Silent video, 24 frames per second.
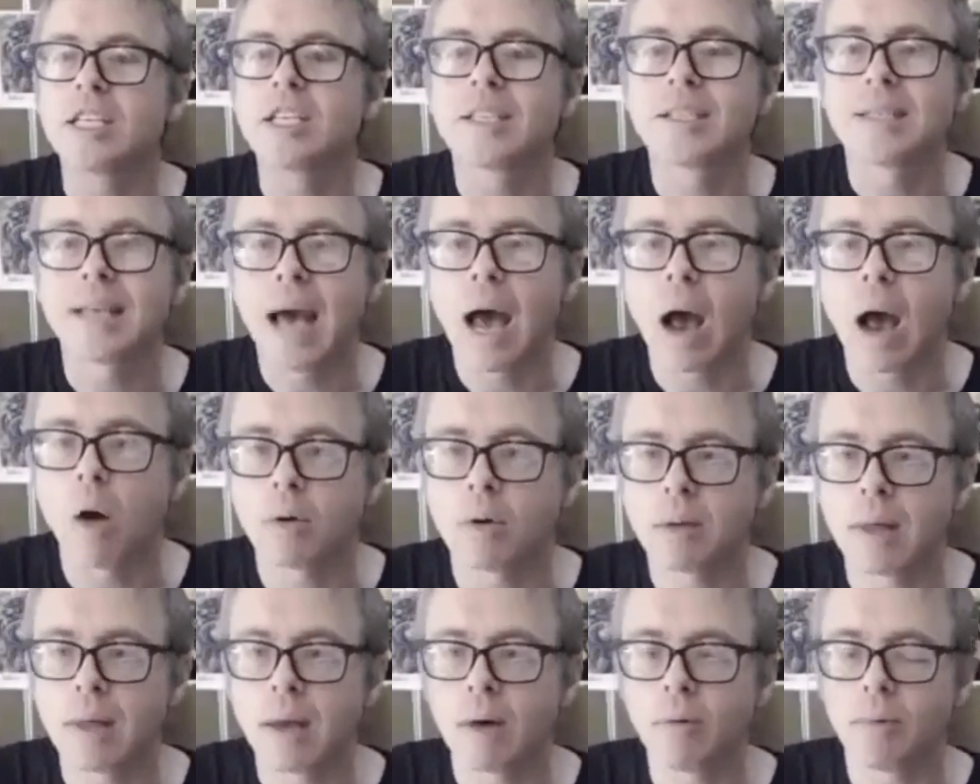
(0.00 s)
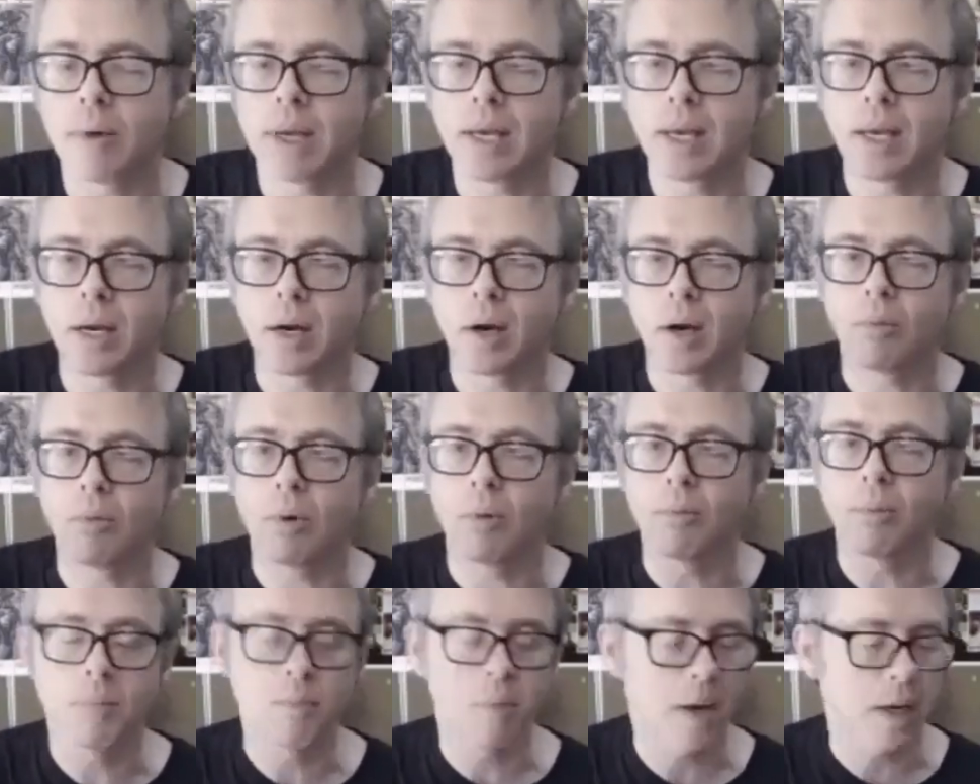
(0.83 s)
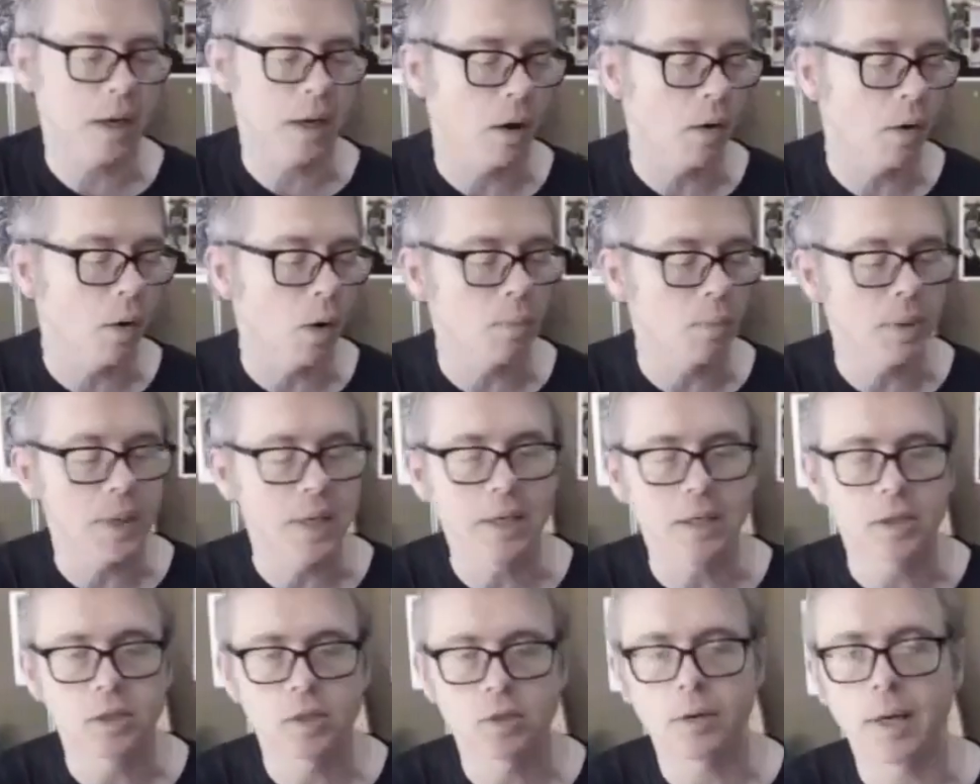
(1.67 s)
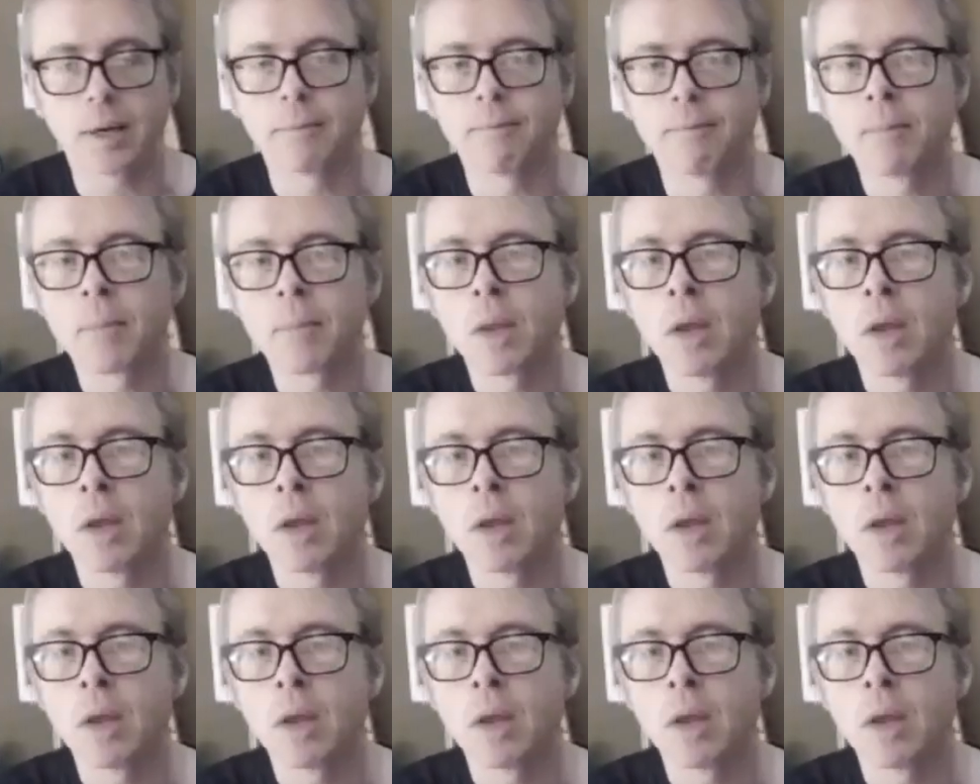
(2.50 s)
sound that we hear when we pick our open E string.